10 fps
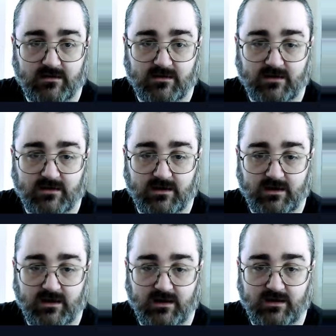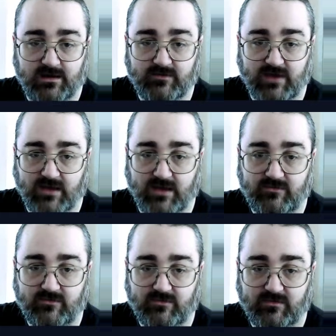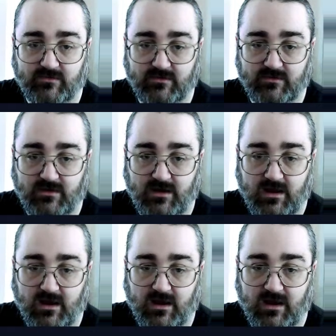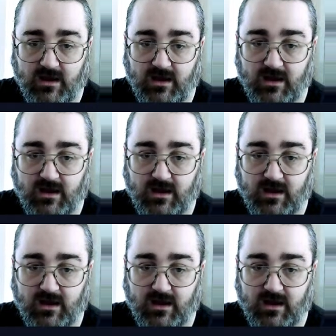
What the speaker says: in this case. A